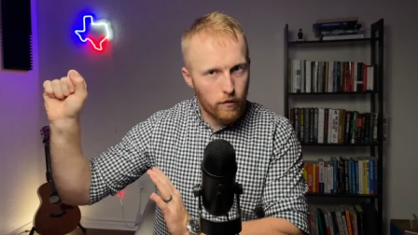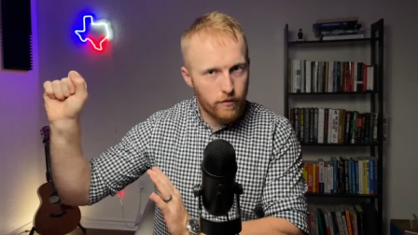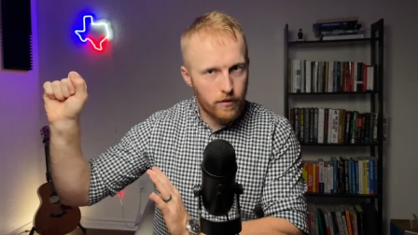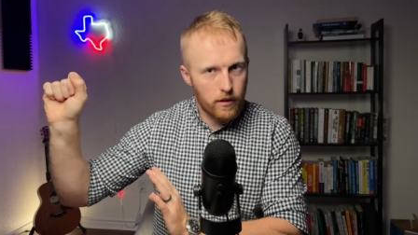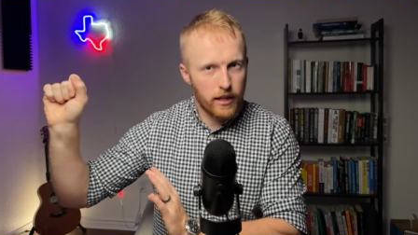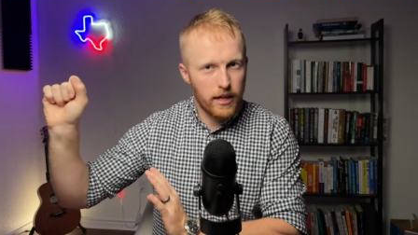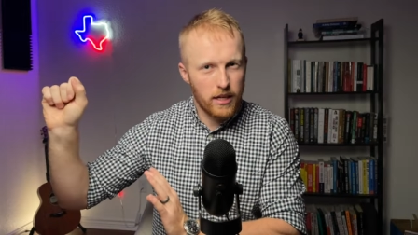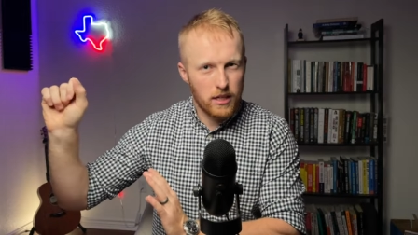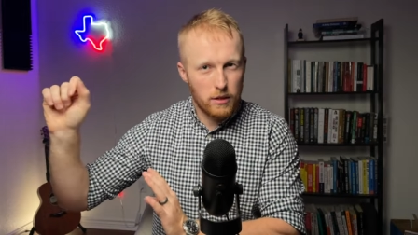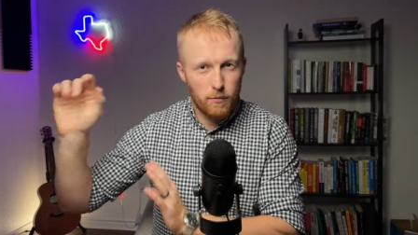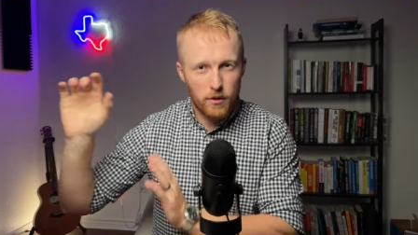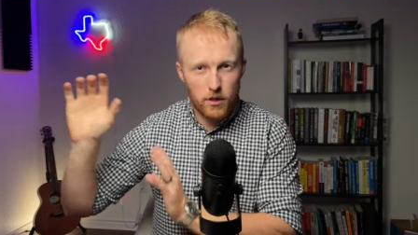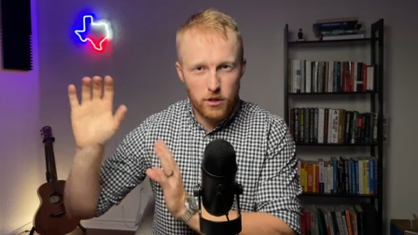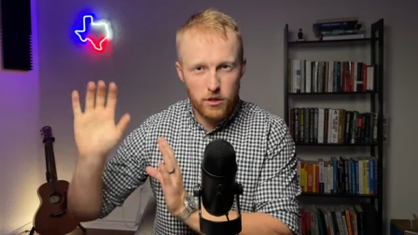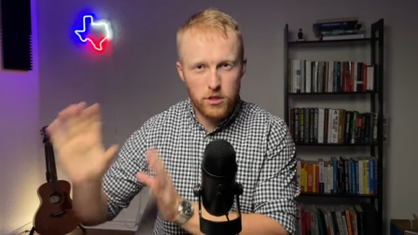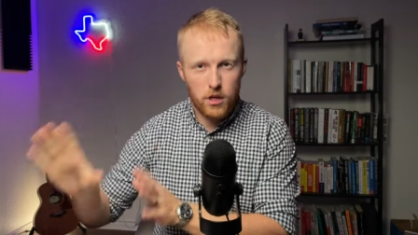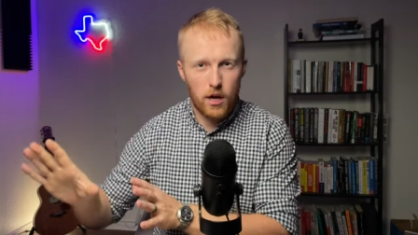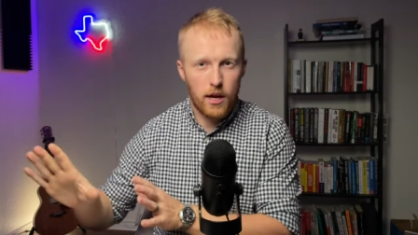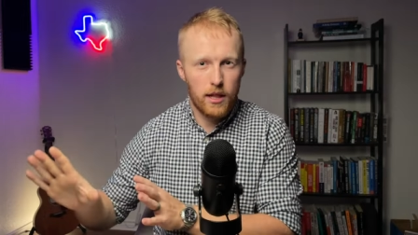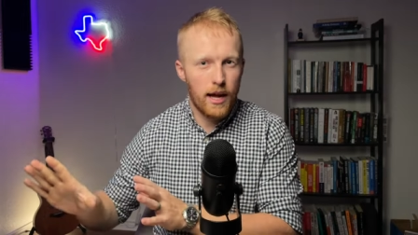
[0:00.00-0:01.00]
off the list
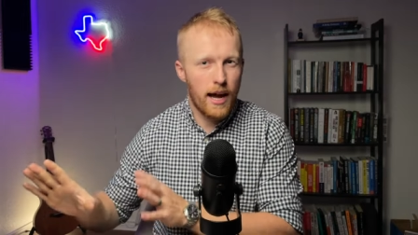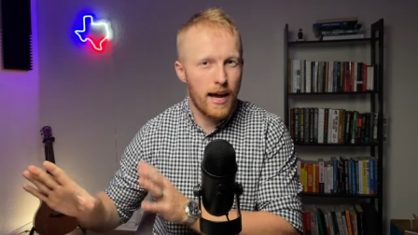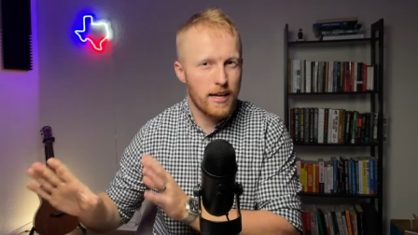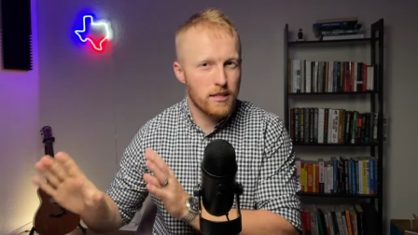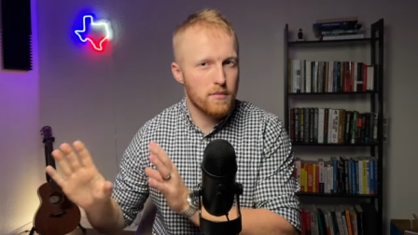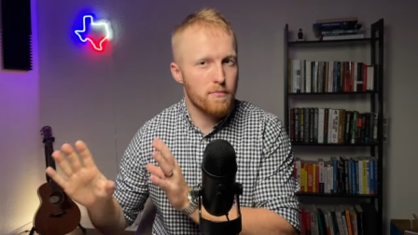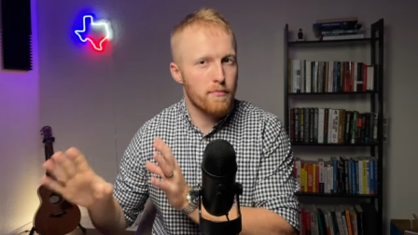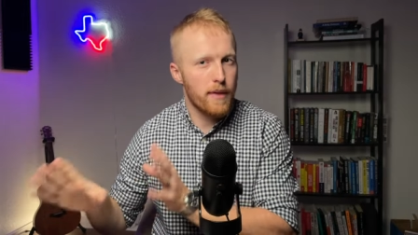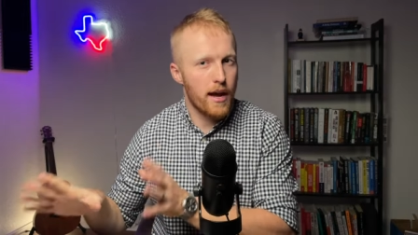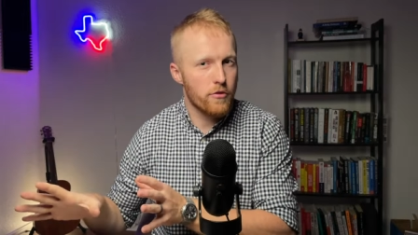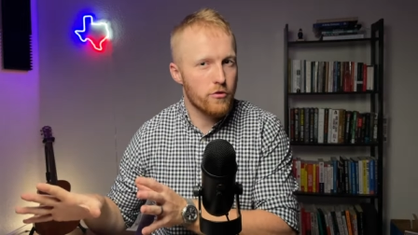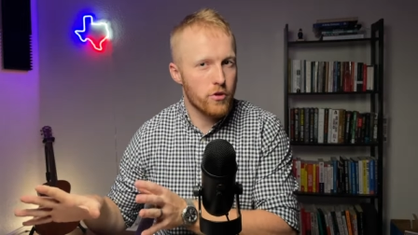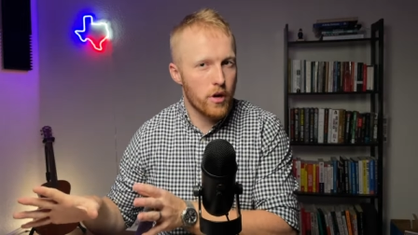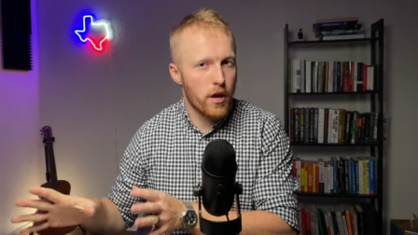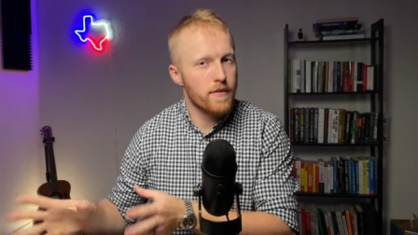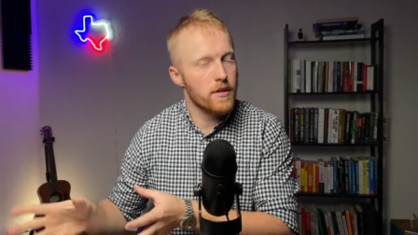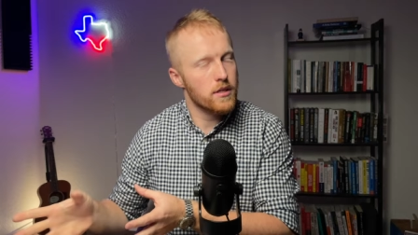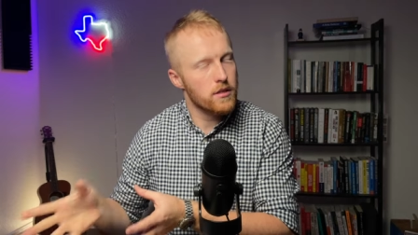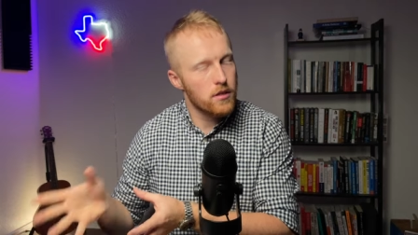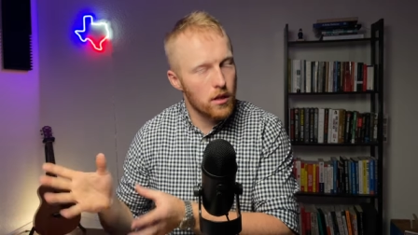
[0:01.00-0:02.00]
because Tyler has some bad
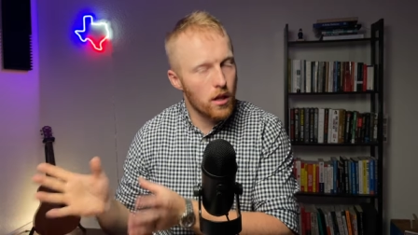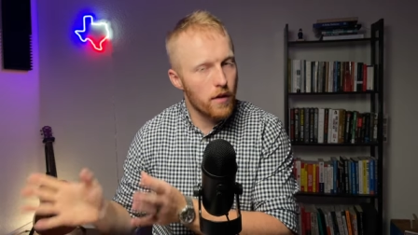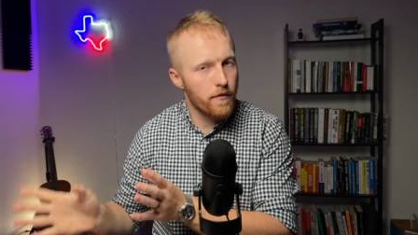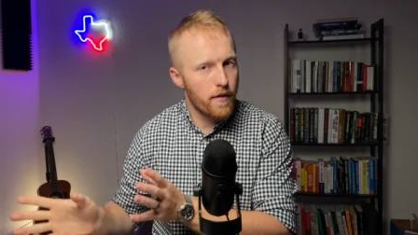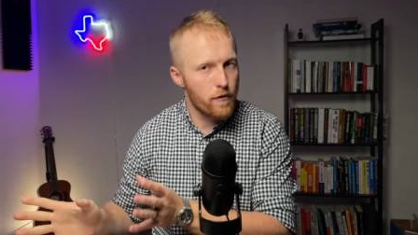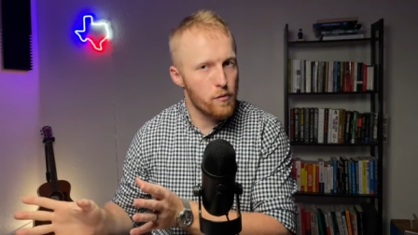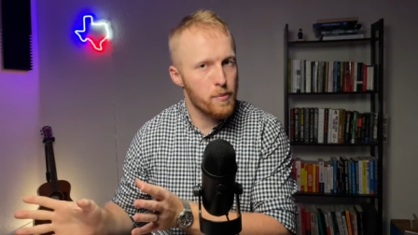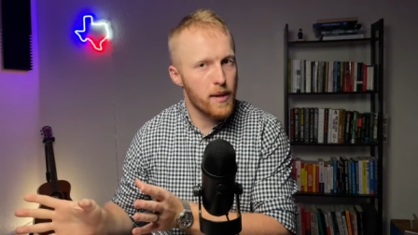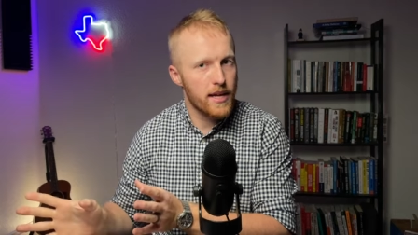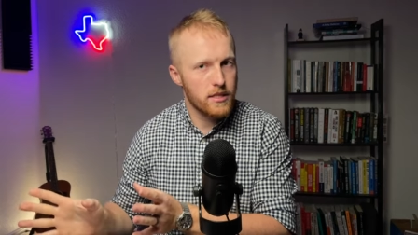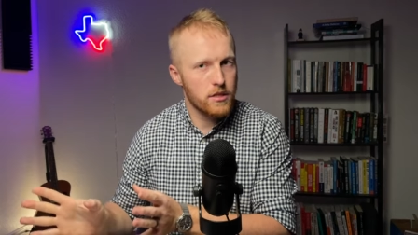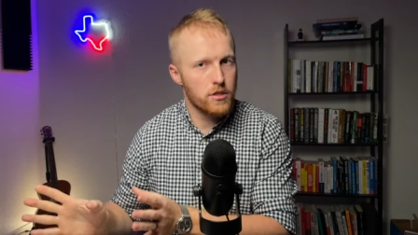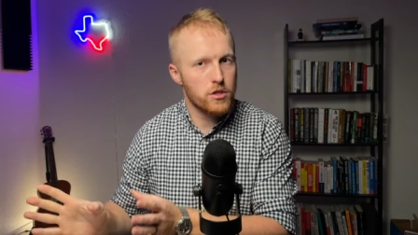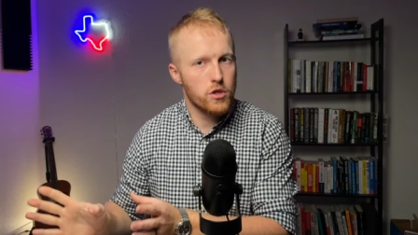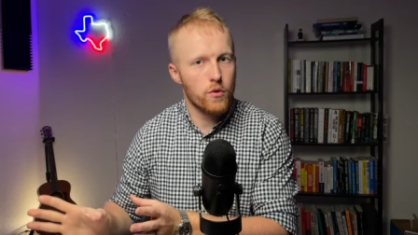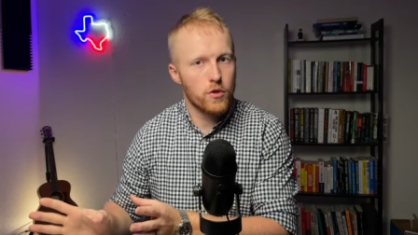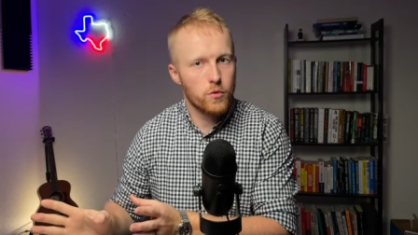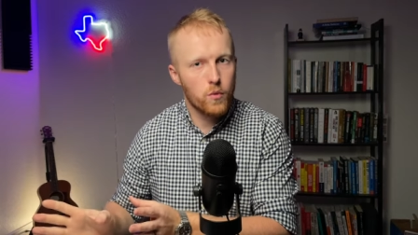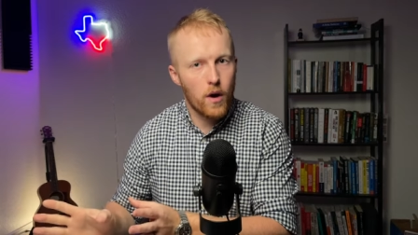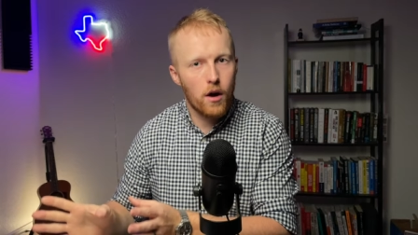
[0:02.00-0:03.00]
drivers. A lot of other places
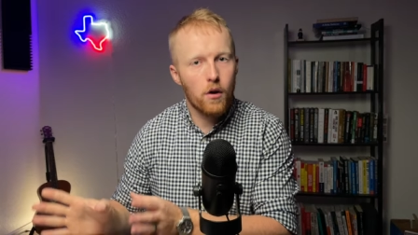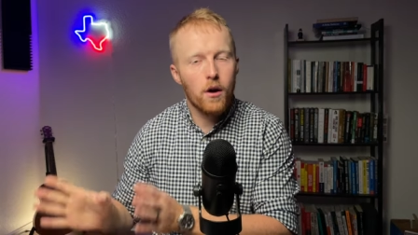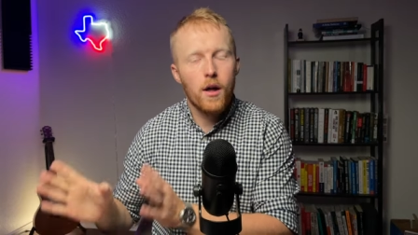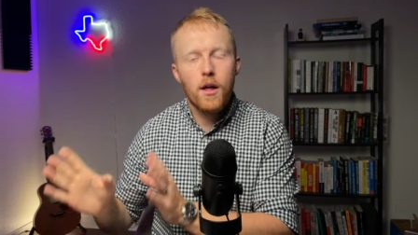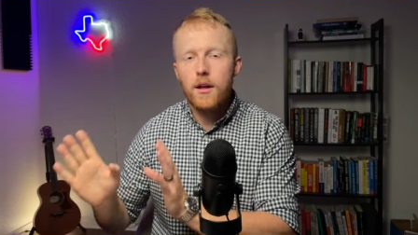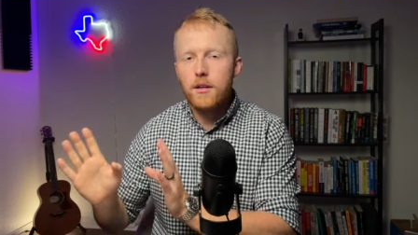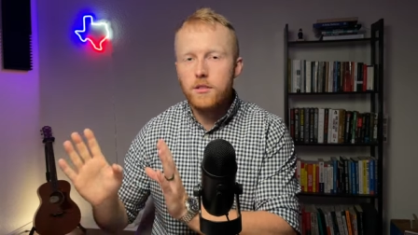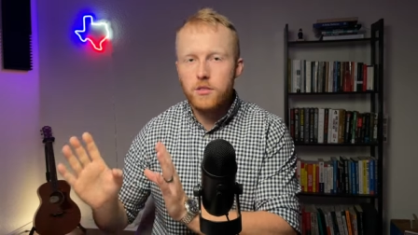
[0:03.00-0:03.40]
do as well.